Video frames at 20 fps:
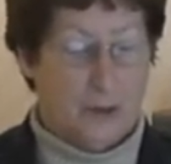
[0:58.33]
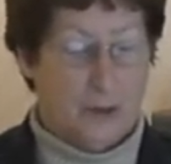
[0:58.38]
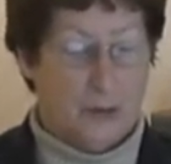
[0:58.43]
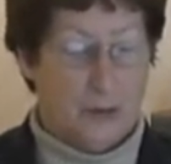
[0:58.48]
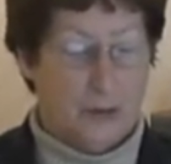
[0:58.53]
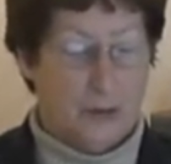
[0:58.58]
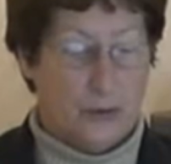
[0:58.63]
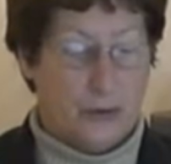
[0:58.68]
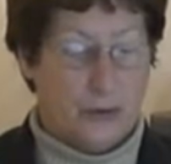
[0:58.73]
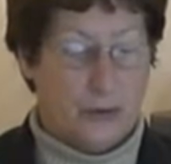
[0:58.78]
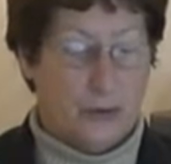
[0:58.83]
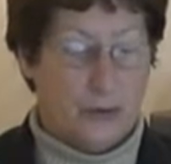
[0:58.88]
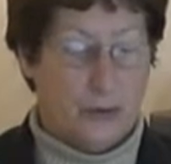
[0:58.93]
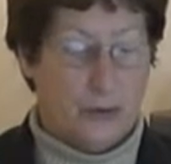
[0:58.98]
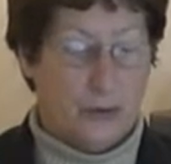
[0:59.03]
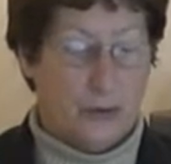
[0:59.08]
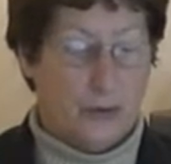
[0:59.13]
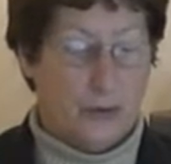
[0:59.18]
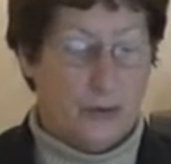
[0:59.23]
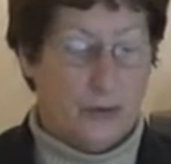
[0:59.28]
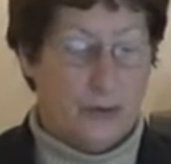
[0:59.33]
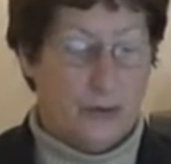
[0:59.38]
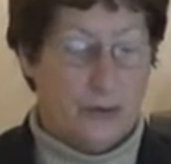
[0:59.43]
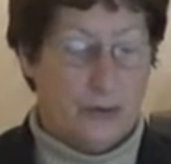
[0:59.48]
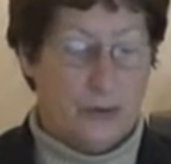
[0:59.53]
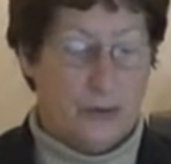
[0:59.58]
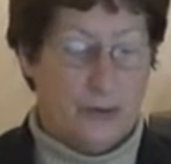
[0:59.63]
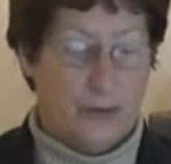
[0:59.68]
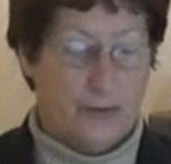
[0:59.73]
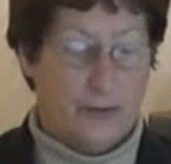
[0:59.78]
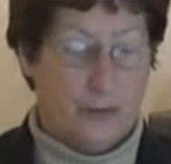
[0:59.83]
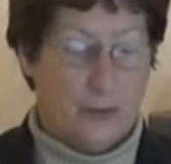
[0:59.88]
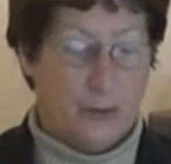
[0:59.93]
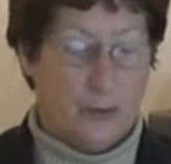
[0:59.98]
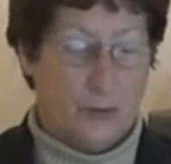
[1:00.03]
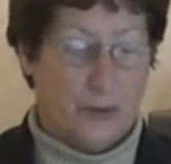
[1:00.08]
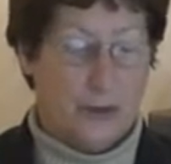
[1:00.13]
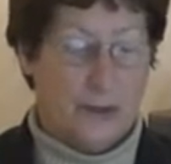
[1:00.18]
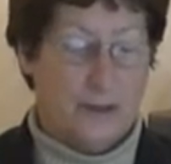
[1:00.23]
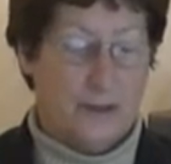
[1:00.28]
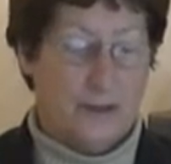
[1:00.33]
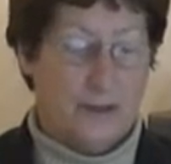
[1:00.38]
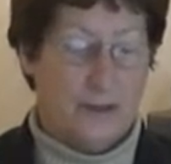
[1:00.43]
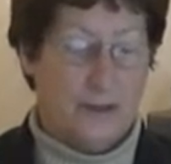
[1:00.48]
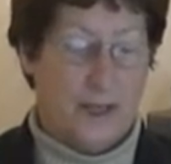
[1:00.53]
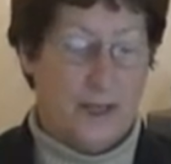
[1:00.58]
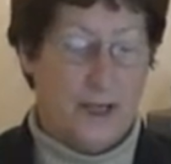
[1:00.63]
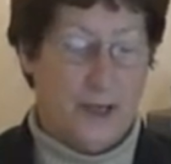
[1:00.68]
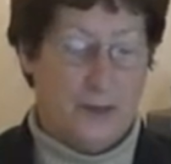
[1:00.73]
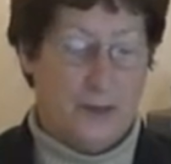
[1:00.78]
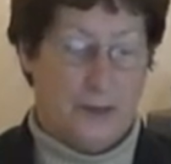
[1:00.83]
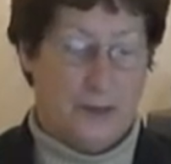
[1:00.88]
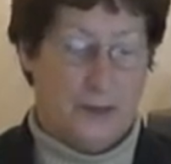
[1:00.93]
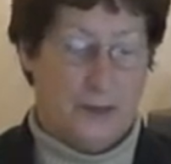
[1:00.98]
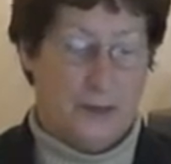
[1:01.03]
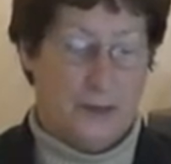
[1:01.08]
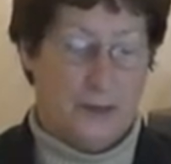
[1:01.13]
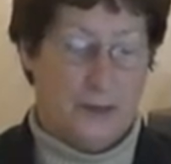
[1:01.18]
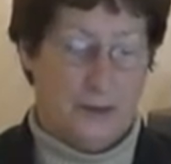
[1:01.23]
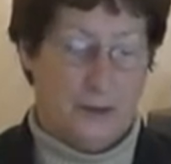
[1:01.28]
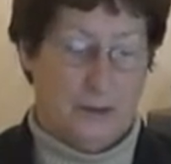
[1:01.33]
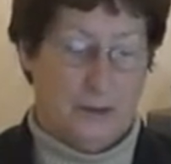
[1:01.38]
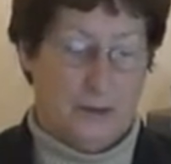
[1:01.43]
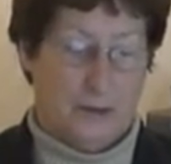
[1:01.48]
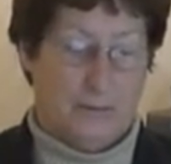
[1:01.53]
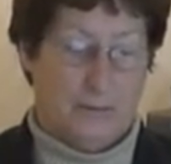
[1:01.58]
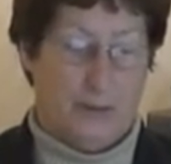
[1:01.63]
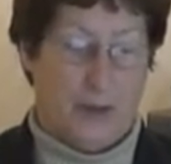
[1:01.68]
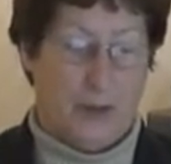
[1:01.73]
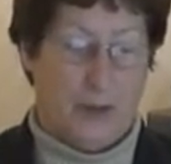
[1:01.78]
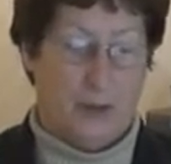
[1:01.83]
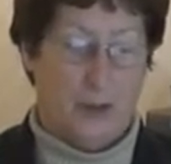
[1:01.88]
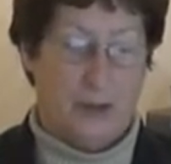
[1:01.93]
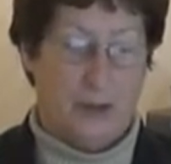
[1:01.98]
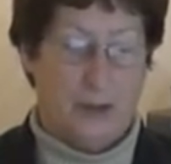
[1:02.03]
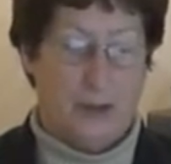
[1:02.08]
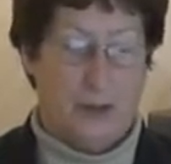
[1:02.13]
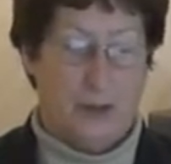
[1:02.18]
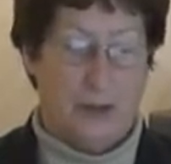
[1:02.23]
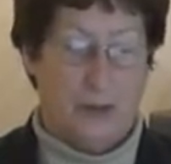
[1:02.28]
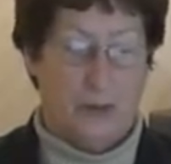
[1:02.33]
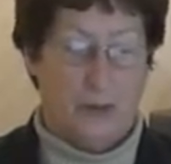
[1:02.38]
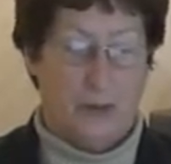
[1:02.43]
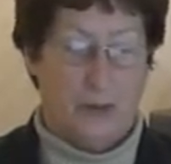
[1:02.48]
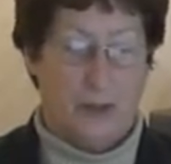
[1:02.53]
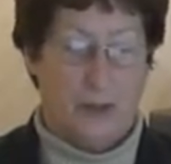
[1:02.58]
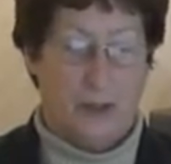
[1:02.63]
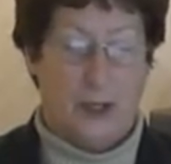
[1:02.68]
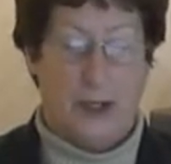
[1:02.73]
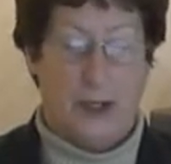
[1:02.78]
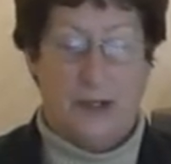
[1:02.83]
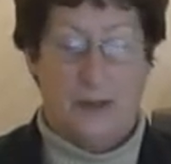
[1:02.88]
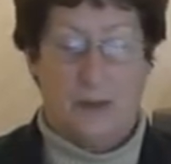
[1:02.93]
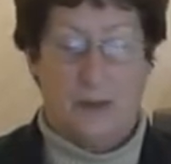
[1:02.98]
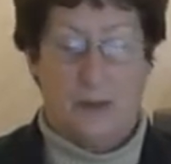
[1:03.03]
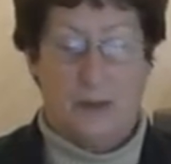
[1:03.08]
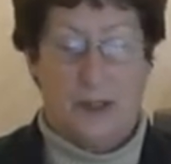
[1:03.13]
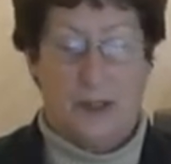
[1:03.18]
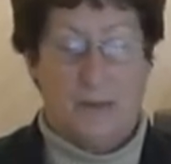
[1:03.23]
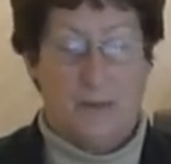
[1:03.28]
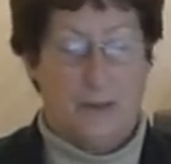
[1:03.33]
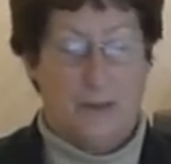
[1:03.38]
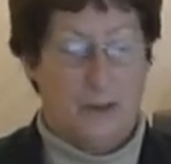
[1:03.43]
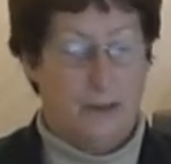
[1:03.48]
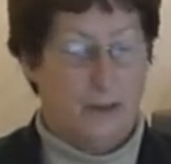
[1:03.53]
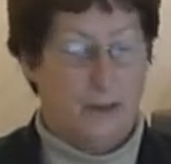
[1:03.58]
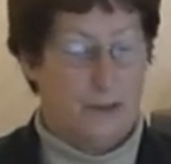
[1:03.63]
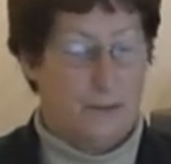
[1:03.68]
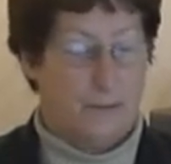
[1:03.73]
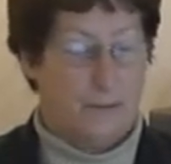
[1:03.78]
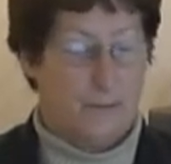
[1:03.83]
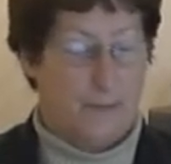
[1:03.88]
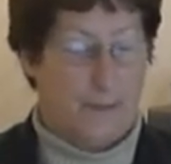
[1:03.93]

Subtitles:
or due to difficulties encountered but which you still desire to accomplish.